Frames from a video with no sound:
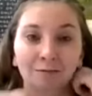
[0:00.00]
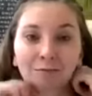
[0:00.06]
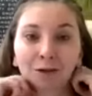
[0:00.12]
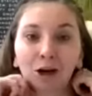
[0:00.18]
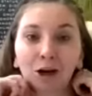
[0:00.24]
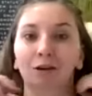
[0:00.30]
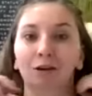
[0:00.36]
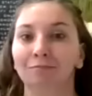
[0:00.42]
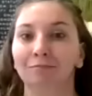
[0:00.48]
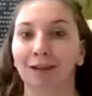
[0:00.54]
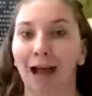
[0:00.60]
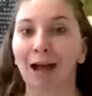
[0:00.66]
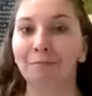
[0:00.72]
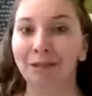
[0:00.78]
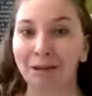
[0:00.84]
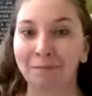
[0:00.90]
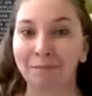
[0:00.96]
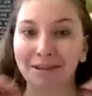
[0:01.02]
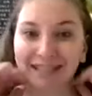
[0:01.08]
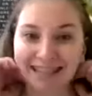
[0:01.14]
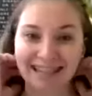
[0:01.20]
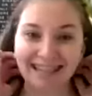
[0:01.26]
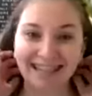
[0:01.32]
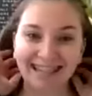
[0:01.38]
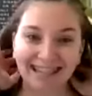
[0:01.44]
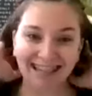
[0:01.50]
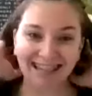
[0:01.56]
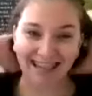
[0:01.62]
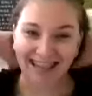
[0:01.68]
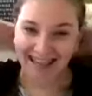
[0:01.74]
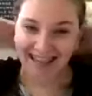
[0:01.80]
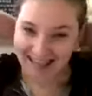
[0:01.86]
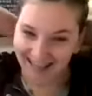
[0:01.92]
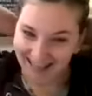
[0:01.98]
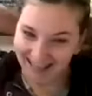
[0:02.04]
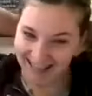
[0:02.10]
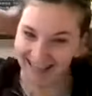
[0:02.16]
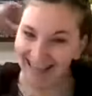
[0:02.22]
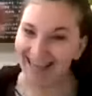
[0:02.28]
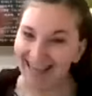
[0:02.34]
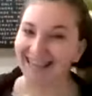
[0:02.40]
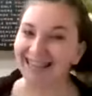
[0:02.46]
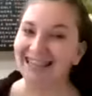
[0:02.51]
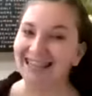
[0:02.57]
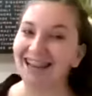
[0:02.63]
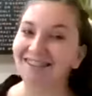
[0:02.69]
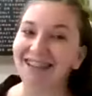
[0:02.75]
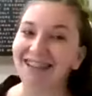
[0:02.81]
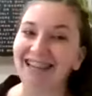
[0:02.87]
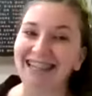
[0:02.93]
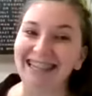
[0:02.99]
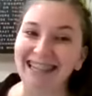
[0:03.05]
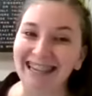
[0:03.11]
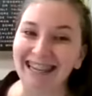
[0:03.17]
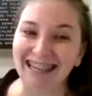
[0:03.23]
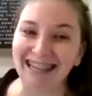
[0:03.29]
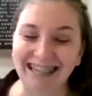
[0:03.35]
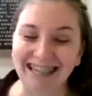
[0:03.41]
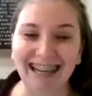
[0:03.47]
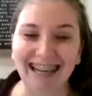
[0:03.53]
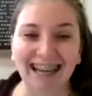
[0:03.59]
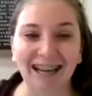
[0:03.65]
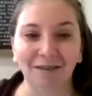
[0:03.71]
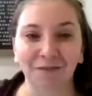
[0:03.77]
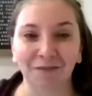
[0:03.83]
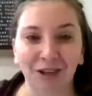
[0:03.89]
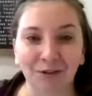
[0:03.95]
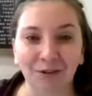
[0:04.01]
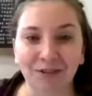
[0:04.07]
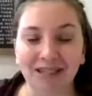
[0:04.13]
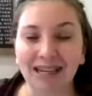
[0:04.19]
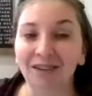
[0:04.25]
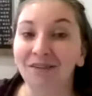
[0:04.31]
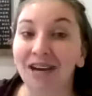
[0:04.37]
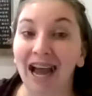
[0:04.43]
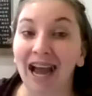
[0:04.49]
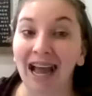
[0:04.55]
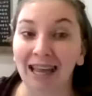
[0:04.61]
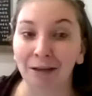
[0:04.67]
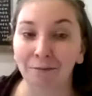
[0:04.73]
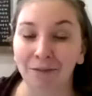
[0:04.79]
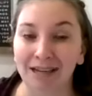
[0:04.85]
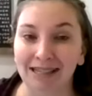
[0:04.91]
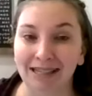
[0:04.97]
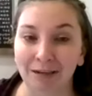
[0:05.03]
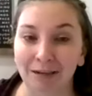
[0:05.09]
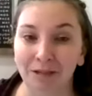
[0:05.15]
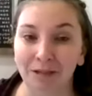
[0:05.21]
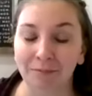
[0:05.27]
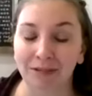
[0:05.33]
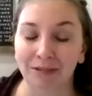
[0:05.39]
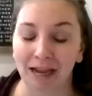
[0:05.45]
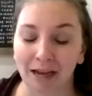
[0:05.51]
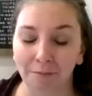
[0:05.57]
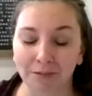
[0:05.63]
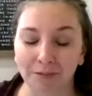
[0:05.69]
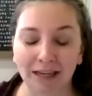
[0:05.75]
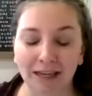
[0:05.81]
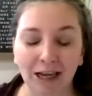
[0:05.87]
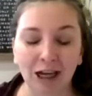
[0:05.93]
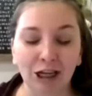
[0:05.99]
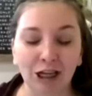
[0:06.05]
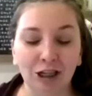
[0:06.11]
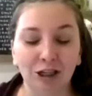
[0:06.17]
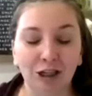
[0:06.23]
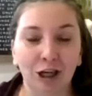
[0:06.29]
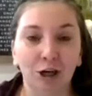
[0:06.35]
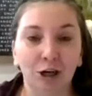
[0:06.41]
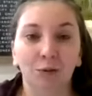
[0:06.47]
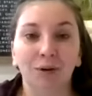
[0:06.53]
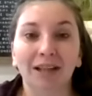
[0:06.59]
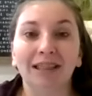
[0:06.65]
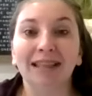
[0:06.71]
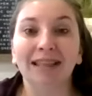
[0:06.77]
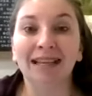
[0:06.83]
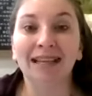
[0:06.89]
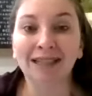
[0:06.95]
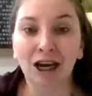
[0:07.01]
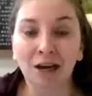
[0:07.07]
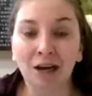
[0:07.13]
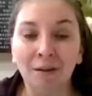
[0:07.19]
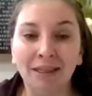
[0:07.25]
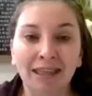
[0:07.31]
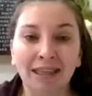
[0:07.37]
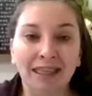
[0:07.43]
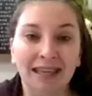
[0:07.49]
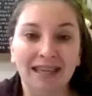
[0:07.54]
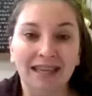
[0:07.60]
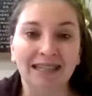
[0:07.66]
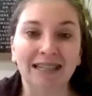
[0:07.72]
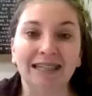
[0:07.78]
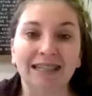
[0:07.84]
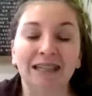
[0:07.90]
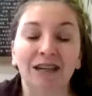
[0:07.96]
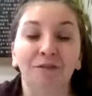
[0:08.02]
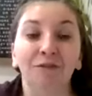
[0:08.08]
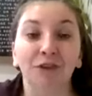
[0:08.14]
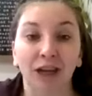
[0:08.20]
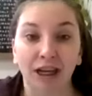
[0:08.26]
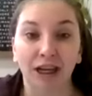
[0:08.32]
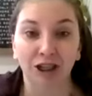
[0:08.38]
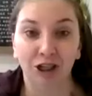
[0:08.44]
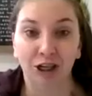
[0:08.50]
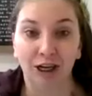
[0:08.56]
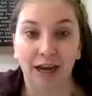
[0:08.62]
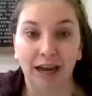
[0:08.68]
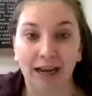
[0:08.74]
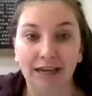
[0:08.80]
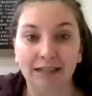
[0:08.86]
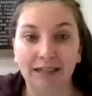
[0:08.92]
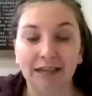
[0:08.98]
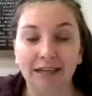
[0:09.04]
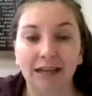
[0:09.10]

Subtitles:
or hobby to business? See how easy it is to get confused? Even I get mixed up sometimes. So let's talk about the things that differentiate